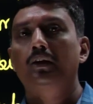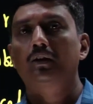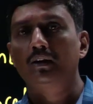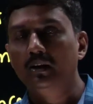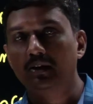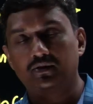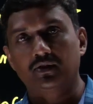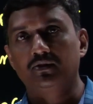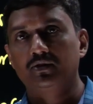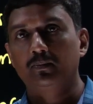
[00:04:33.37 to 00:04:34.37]

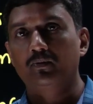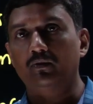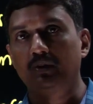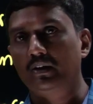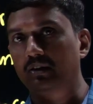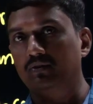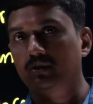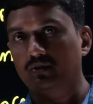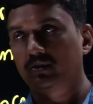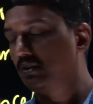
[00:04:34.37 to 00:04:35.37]
relationship we are
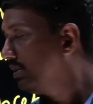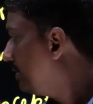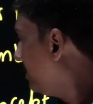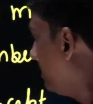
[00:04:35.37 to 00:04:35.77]
discussing,